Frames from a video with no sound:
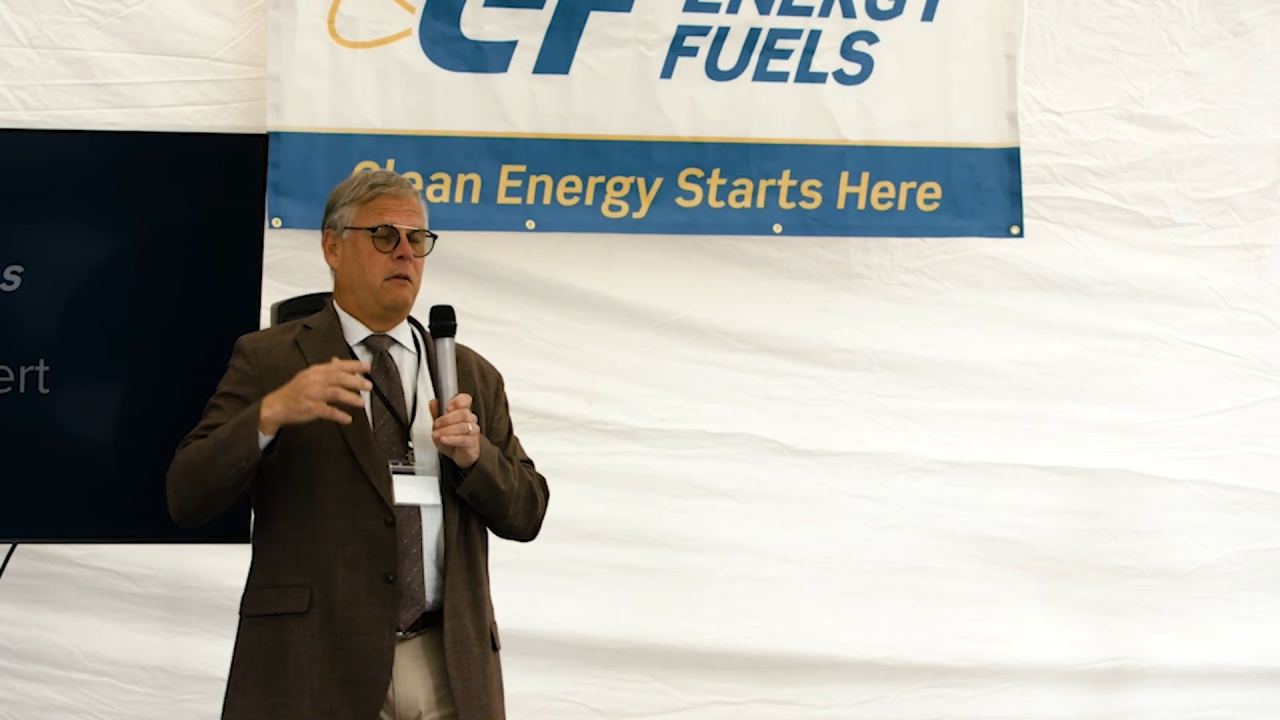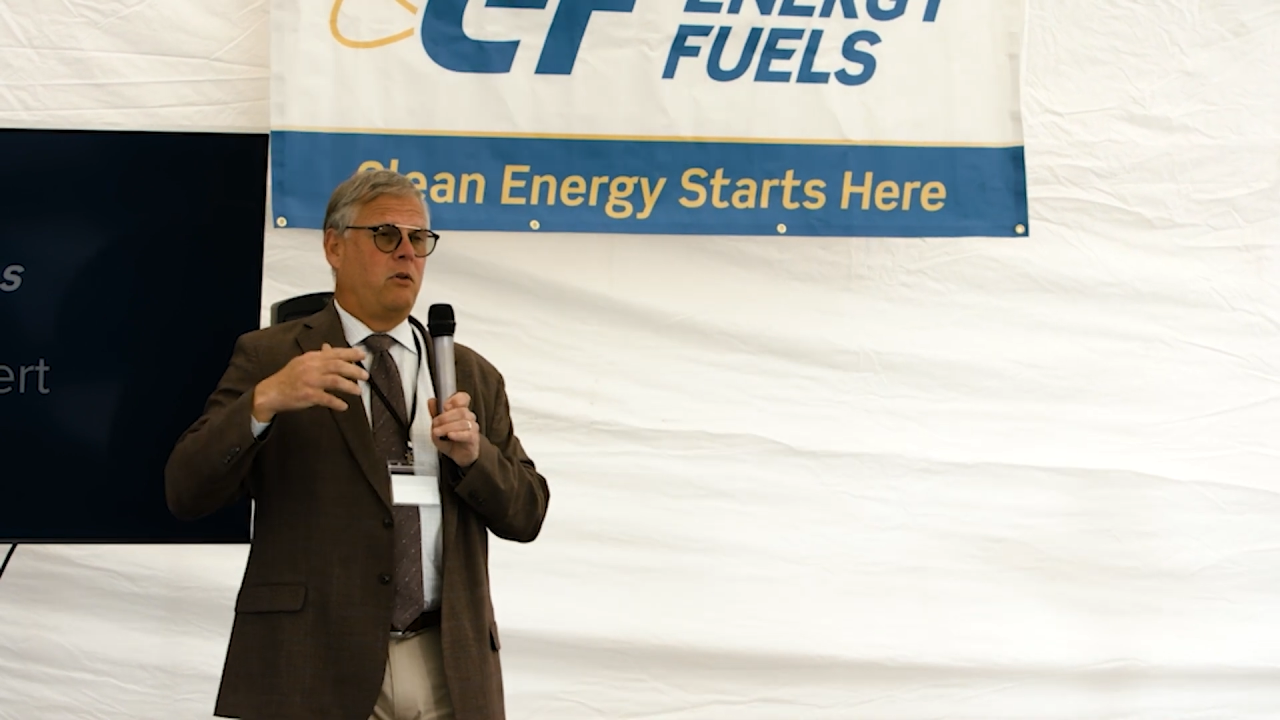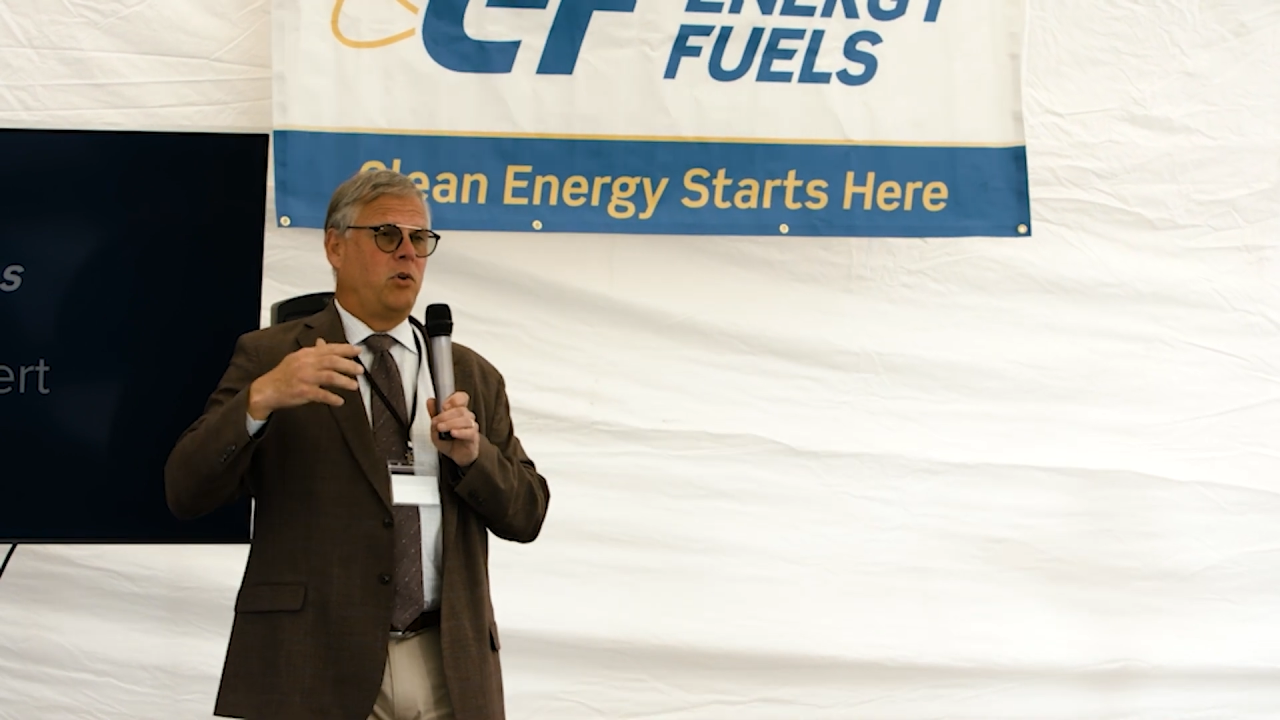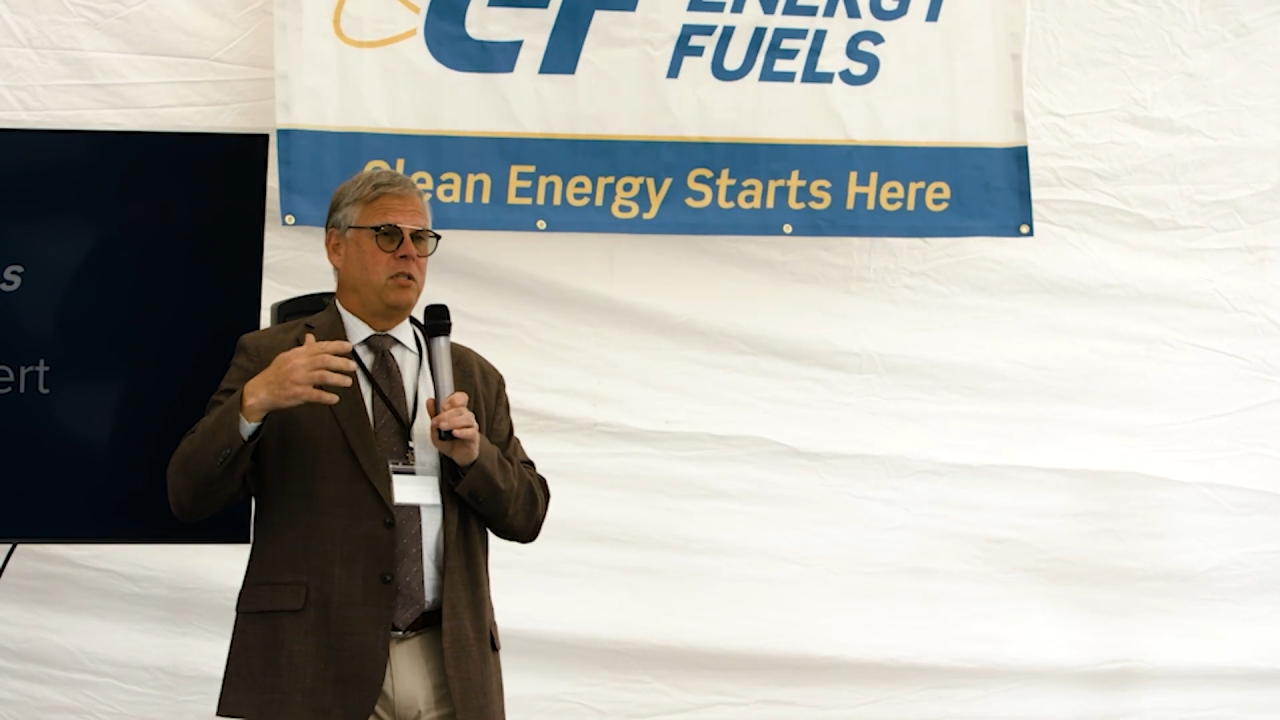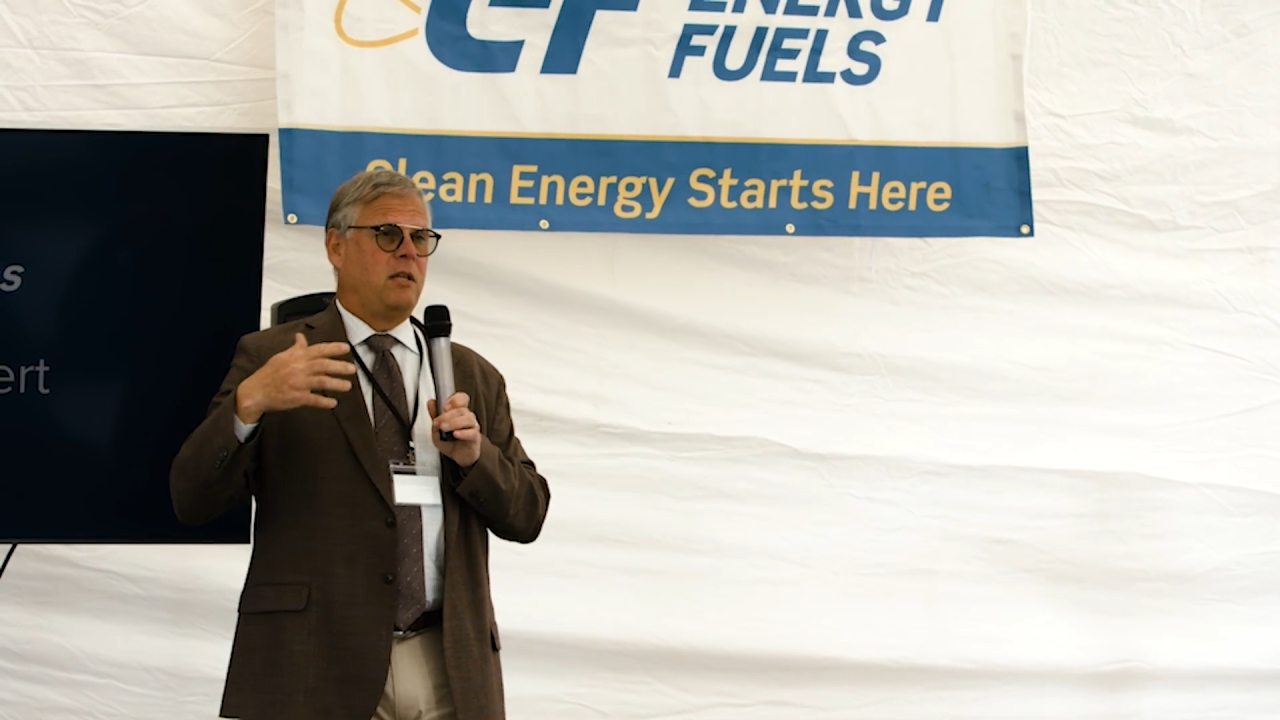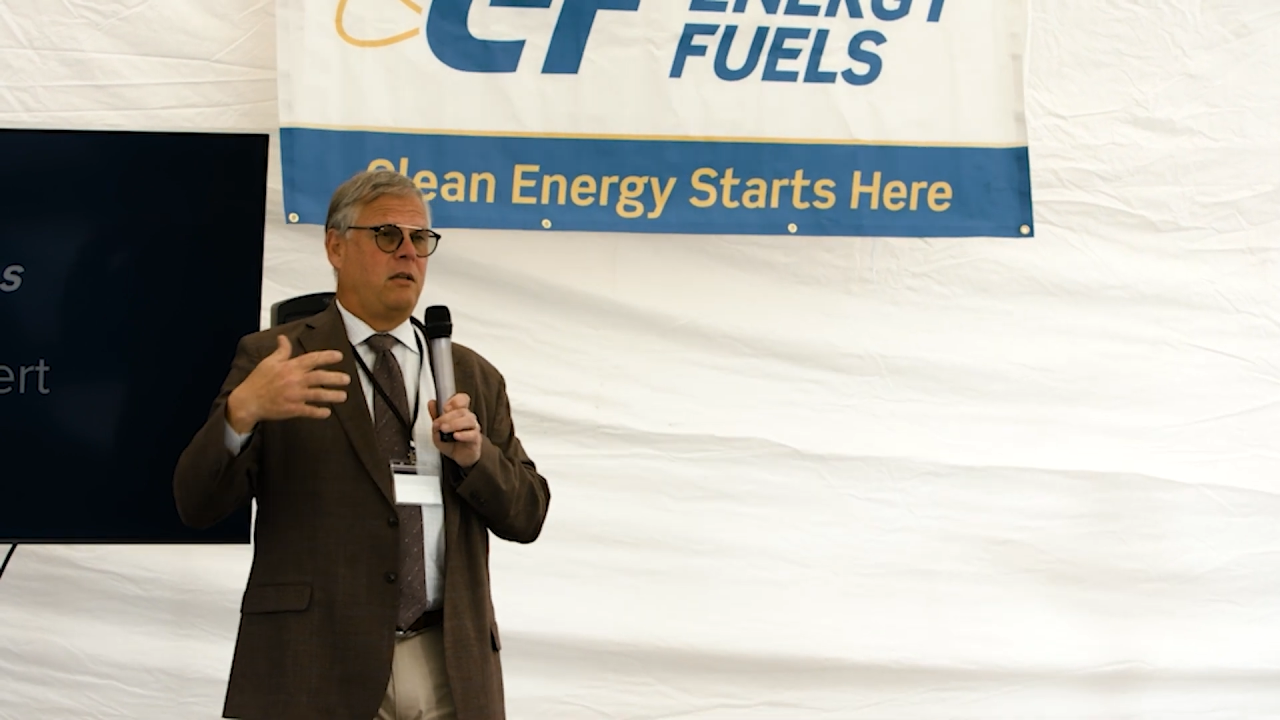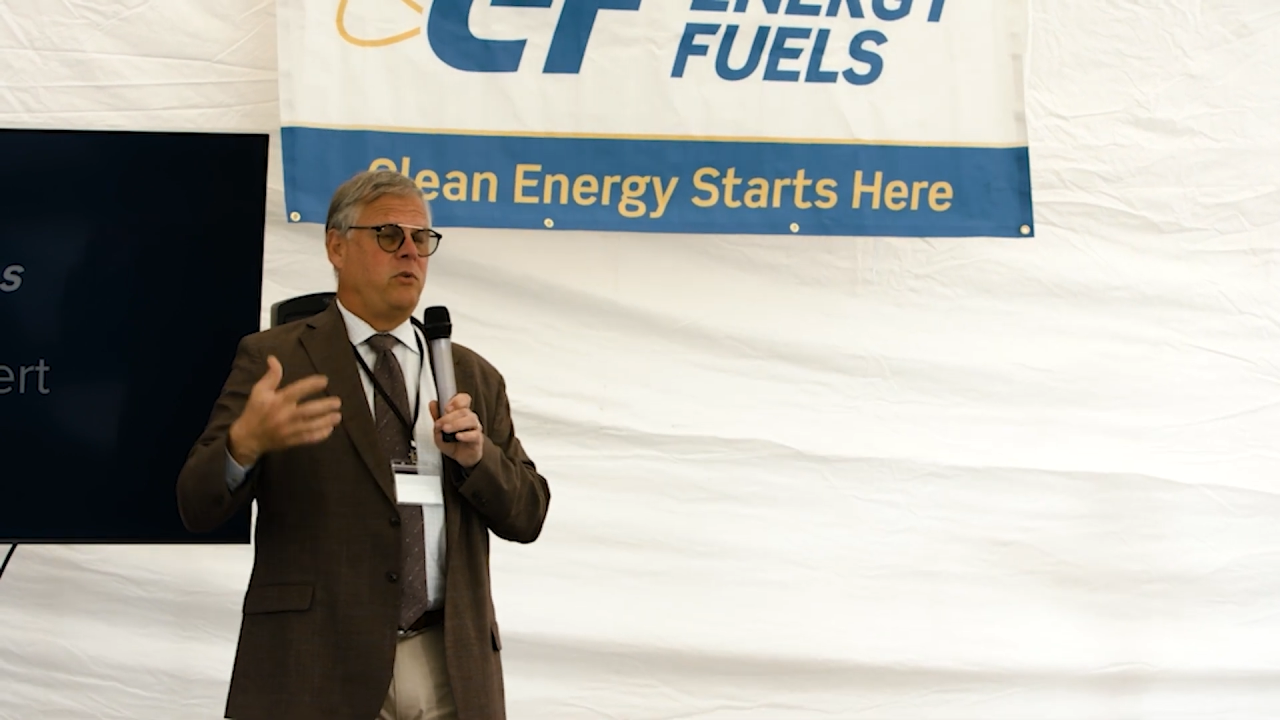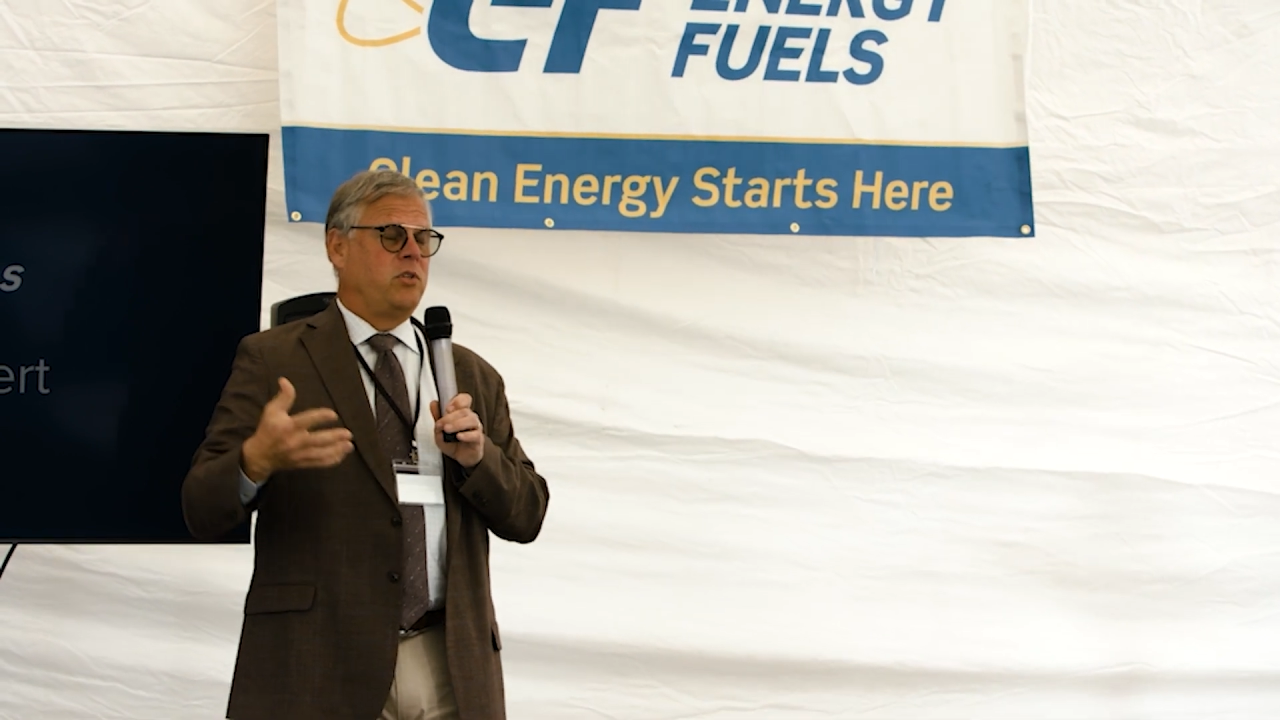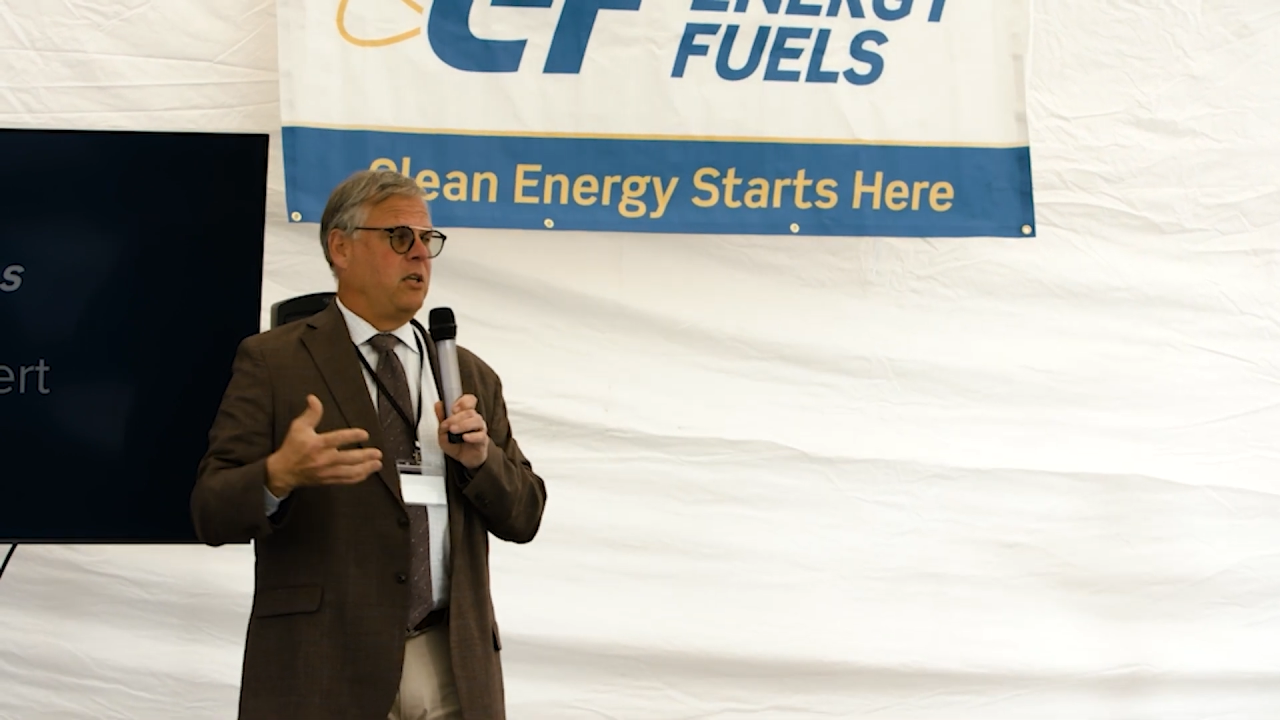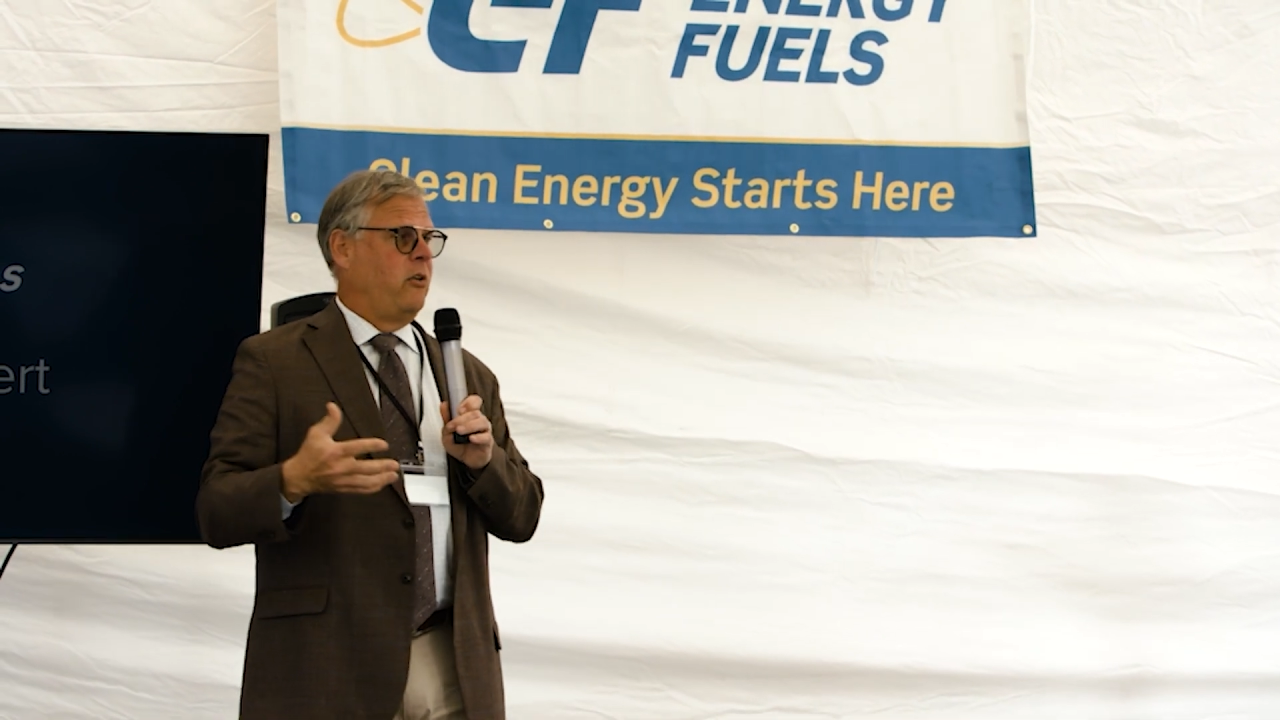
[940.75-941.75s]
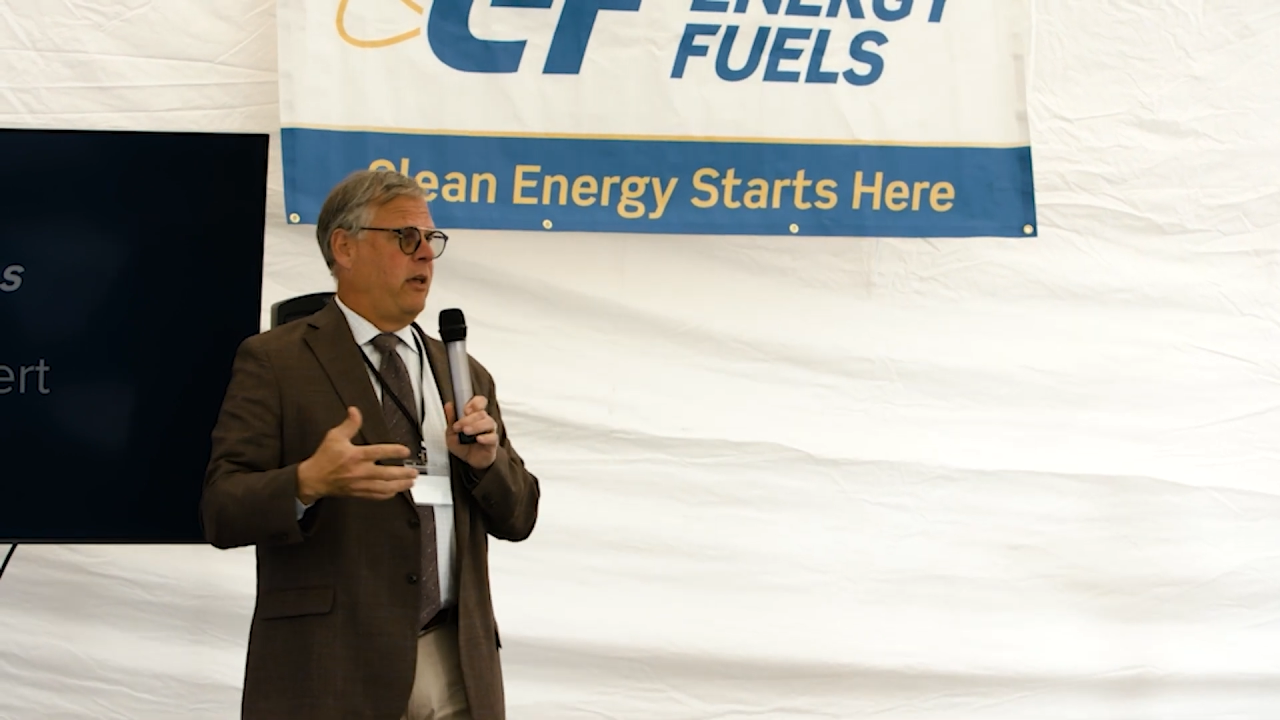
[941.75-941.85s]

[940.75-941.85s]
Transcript: notion that NuScale